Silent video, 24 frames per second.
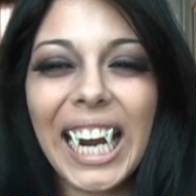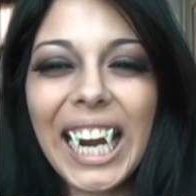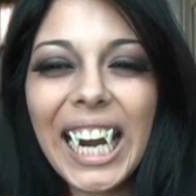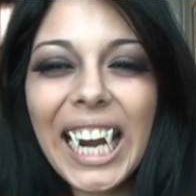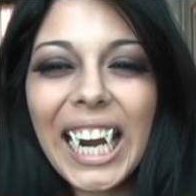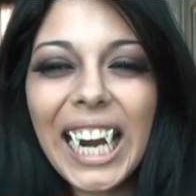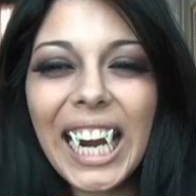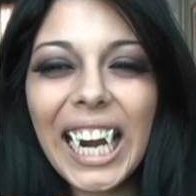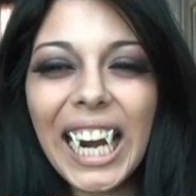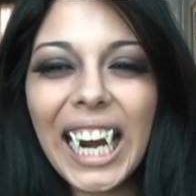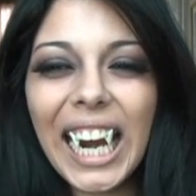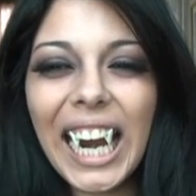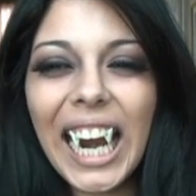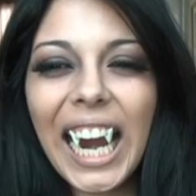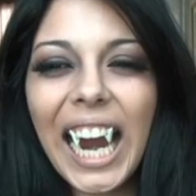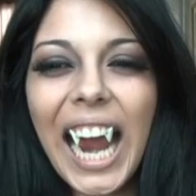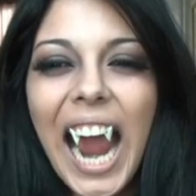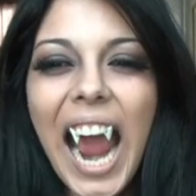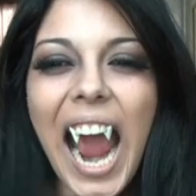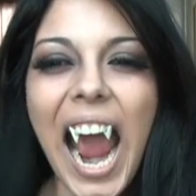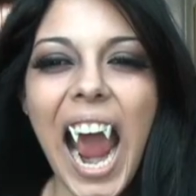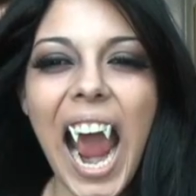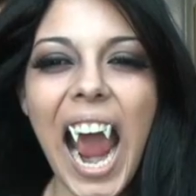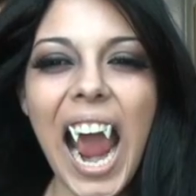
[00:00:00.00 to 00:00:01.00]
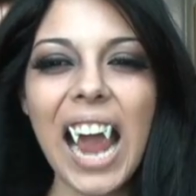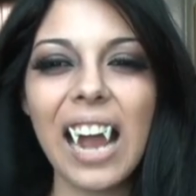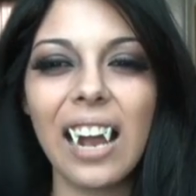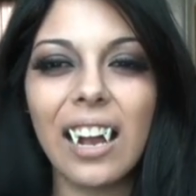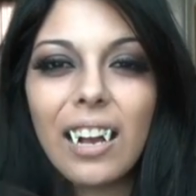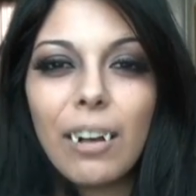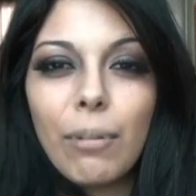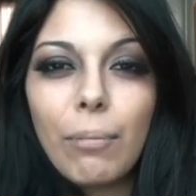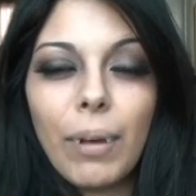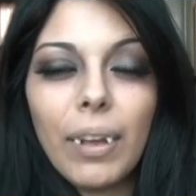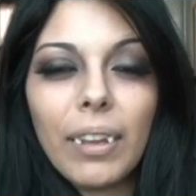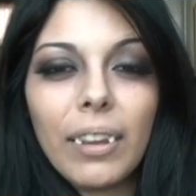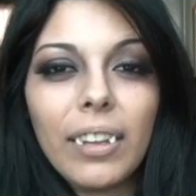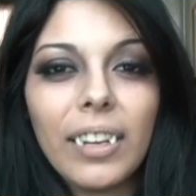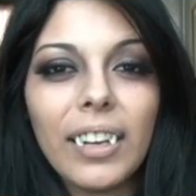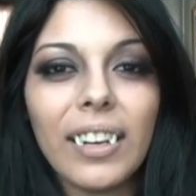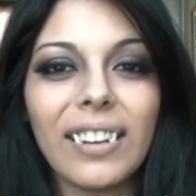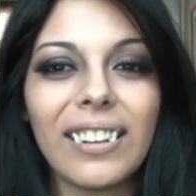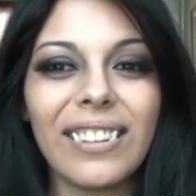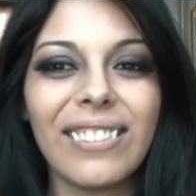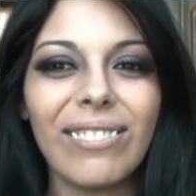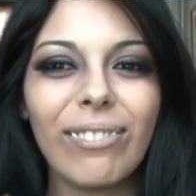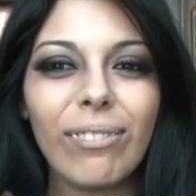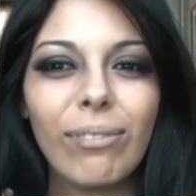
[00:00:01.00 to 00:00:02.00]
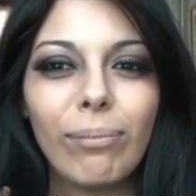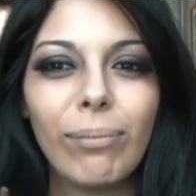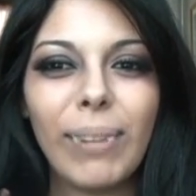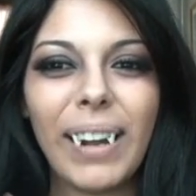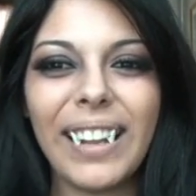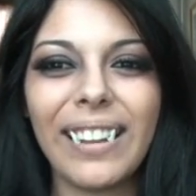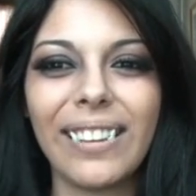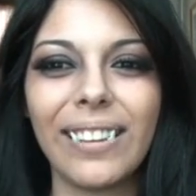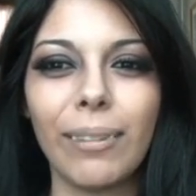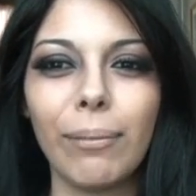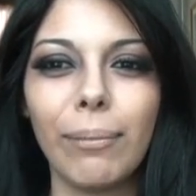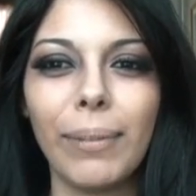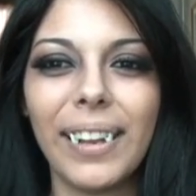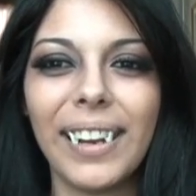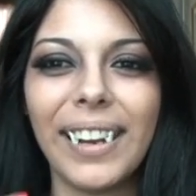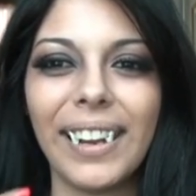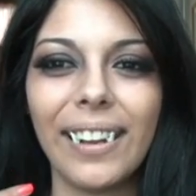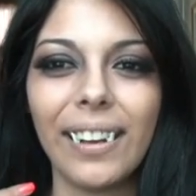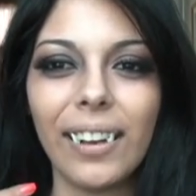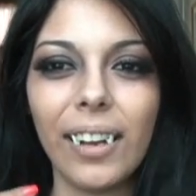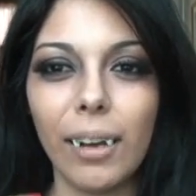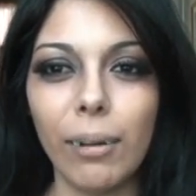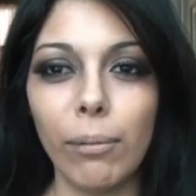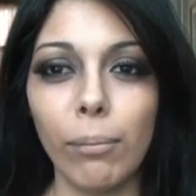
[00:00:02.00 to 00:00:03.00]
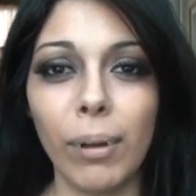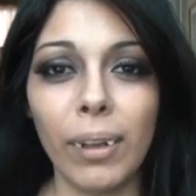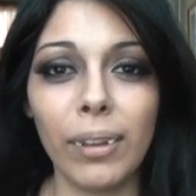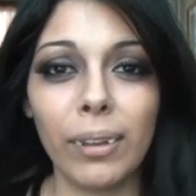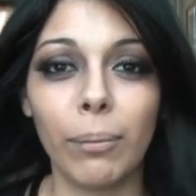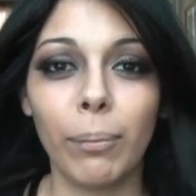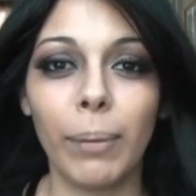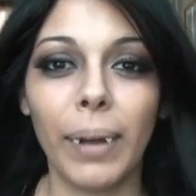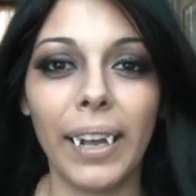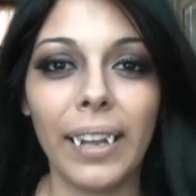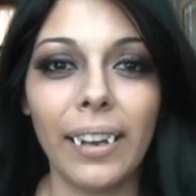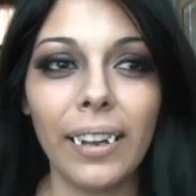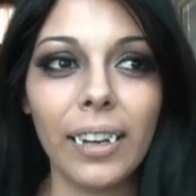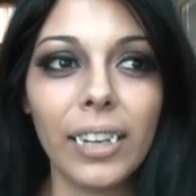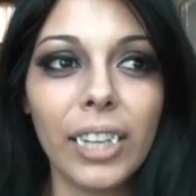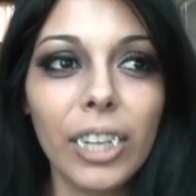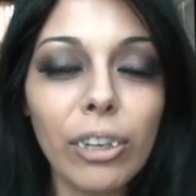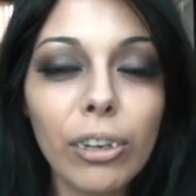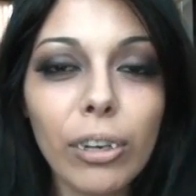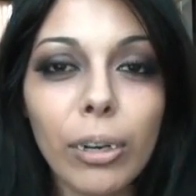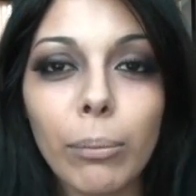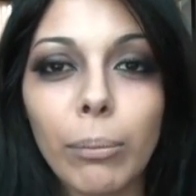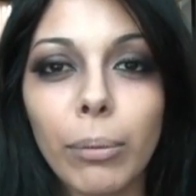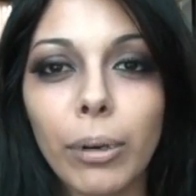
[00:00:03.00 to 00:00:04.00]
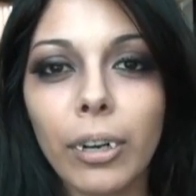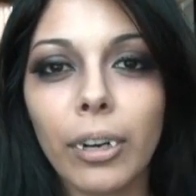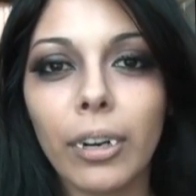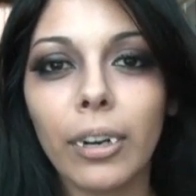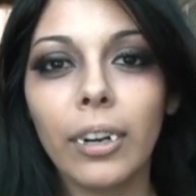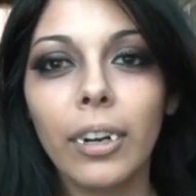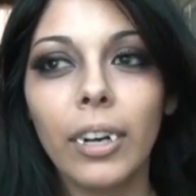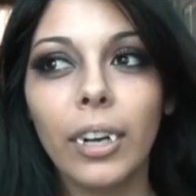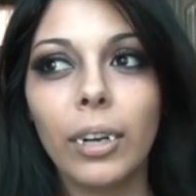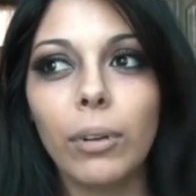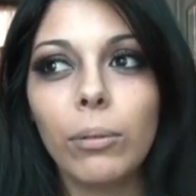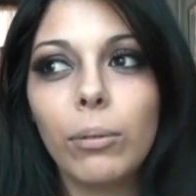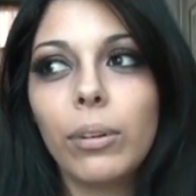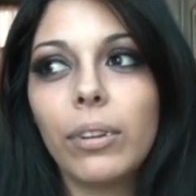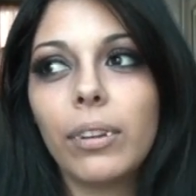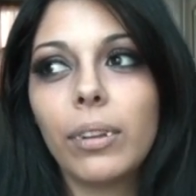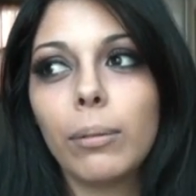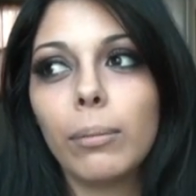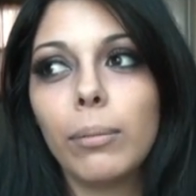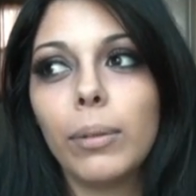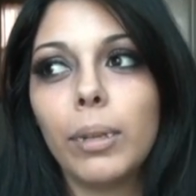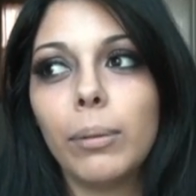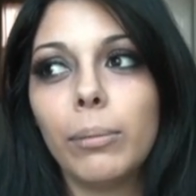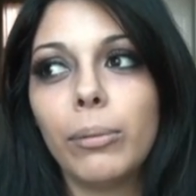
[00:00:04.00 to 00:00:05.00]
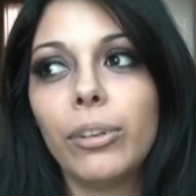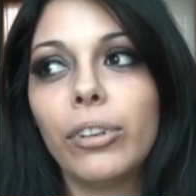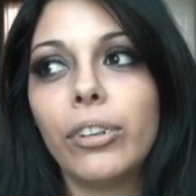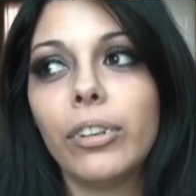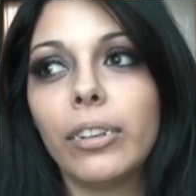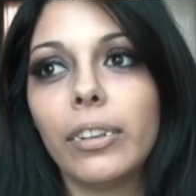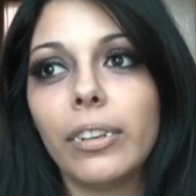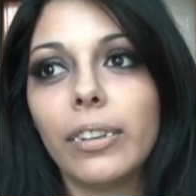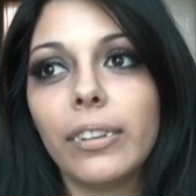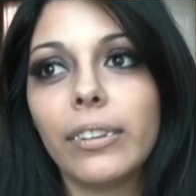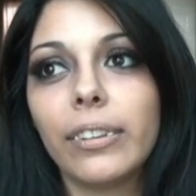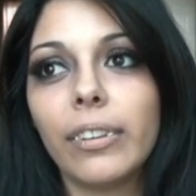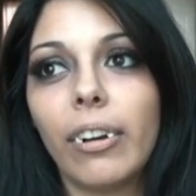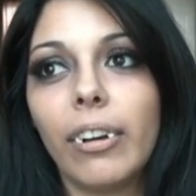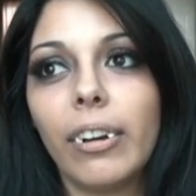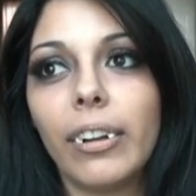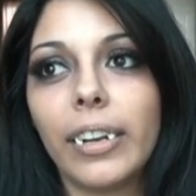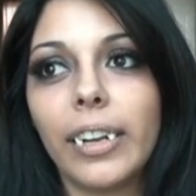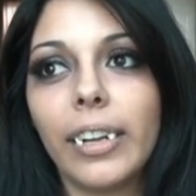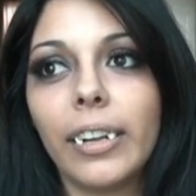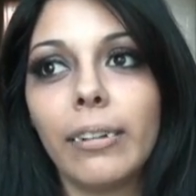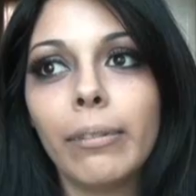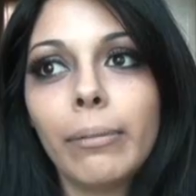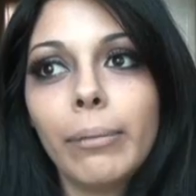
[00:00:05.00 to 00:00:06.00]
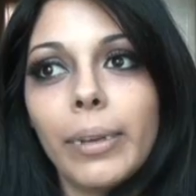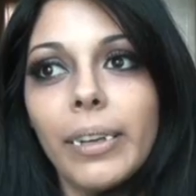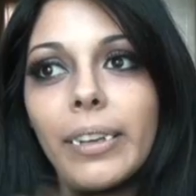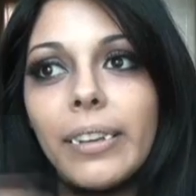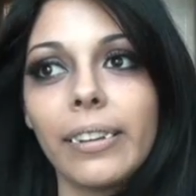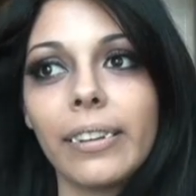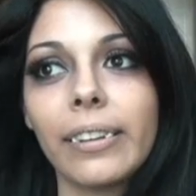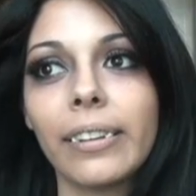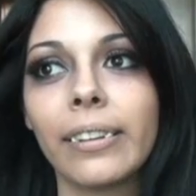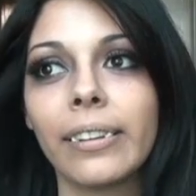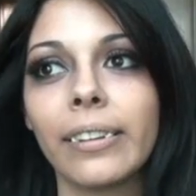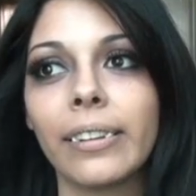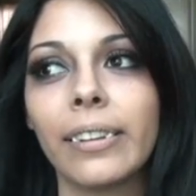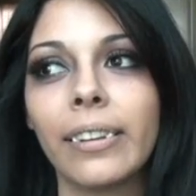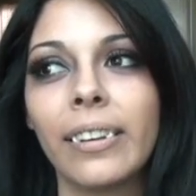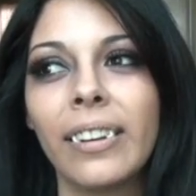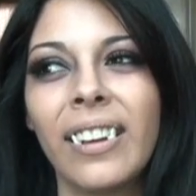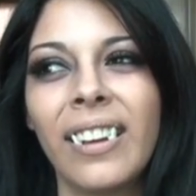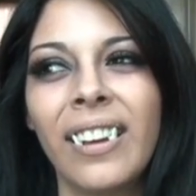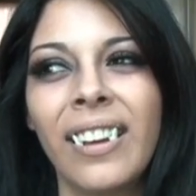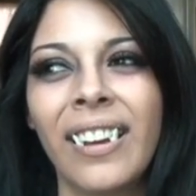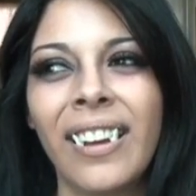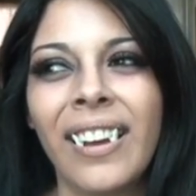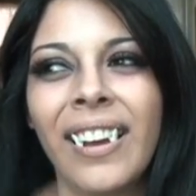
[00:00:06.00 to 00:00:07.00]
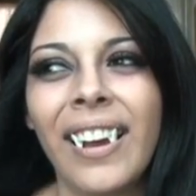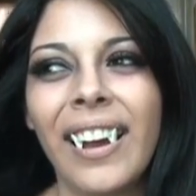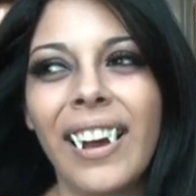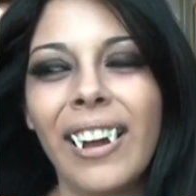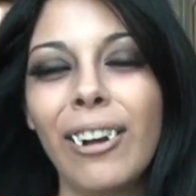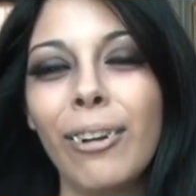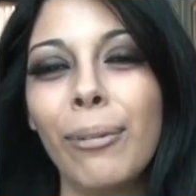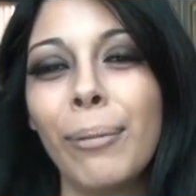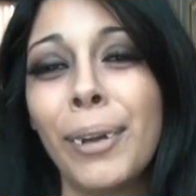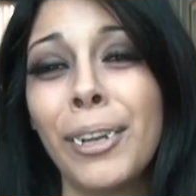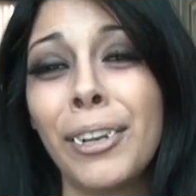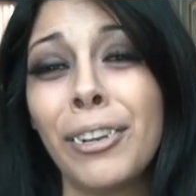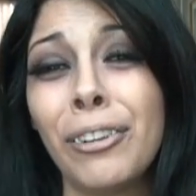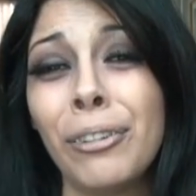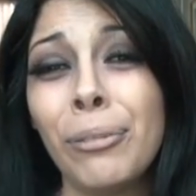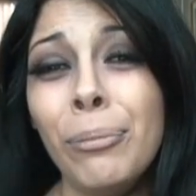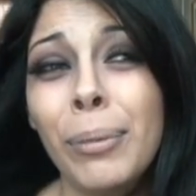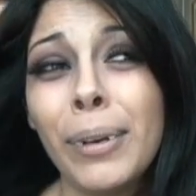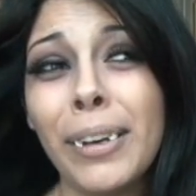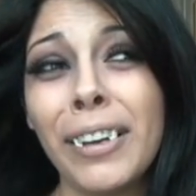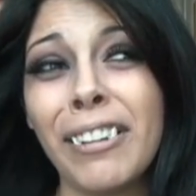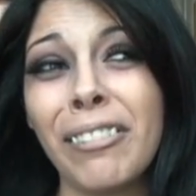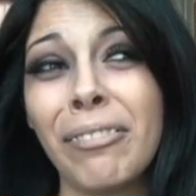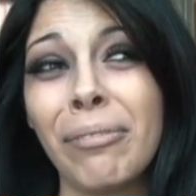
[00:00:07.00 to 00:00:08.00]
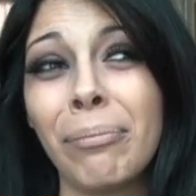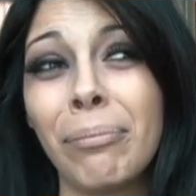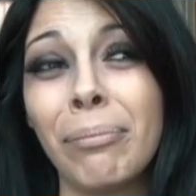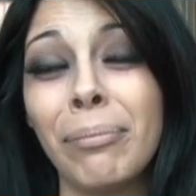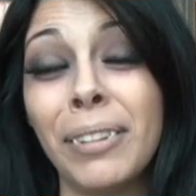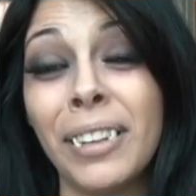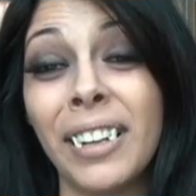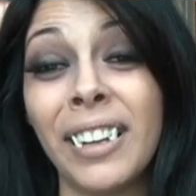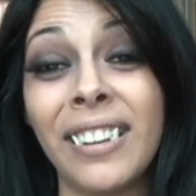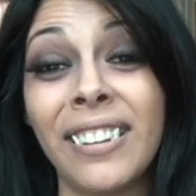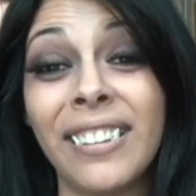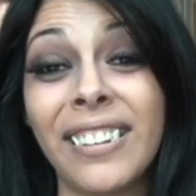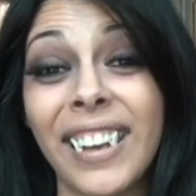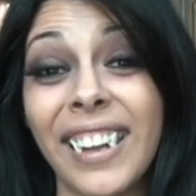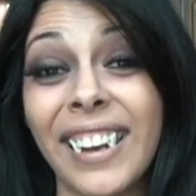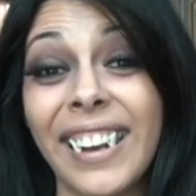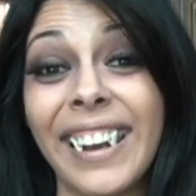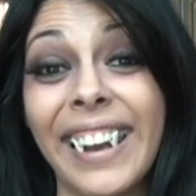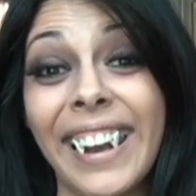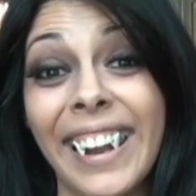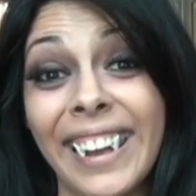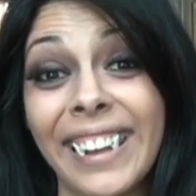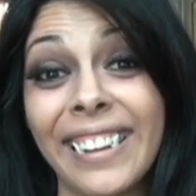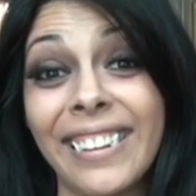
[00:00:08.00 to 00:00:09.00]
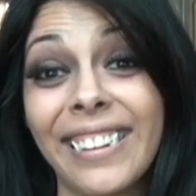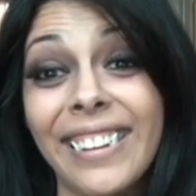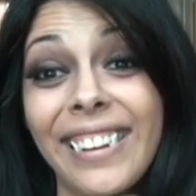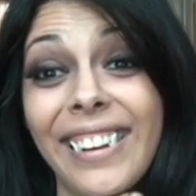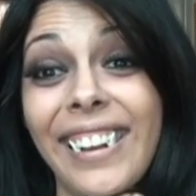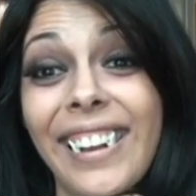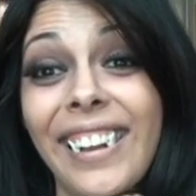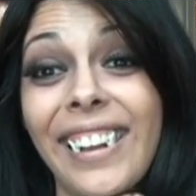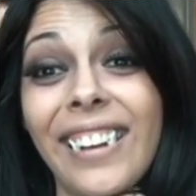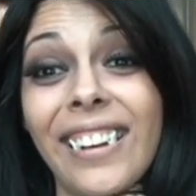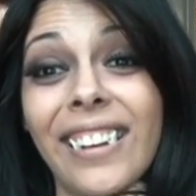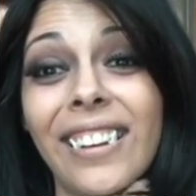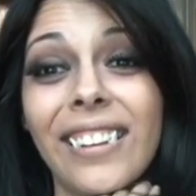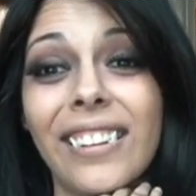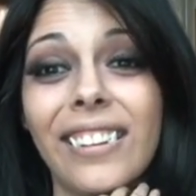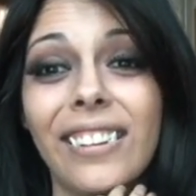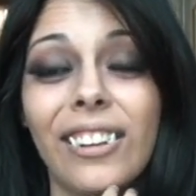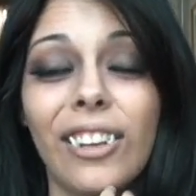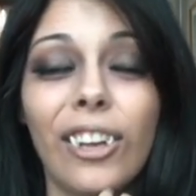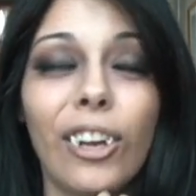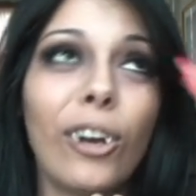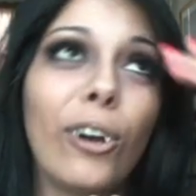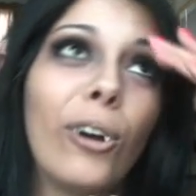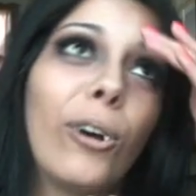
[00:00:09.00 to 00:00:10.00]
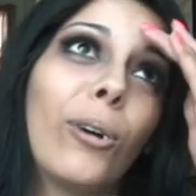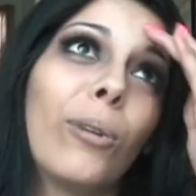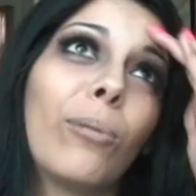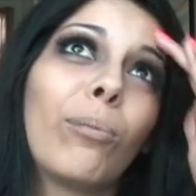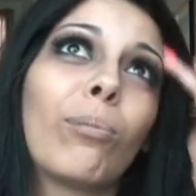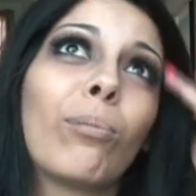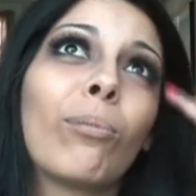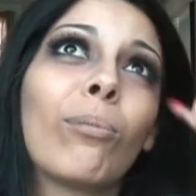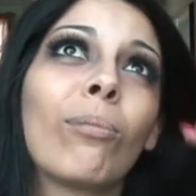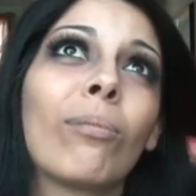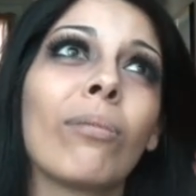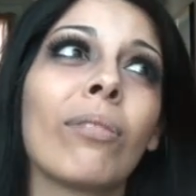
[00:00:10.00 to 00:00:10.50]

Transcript: Ah! I'm about to bite somebody. I'm about to bite a cucumber with some lemon chili and salt on it, because I don't know about you, but blood's kind of nasty, so